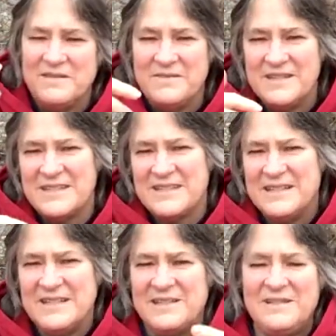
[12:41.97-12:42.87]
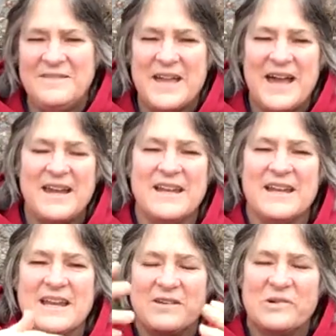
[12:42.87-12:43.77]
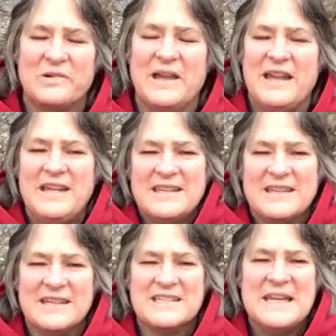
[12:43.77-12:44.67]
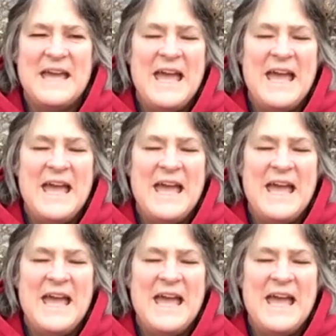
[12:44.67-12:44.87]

of this and a little of that in, and creating things.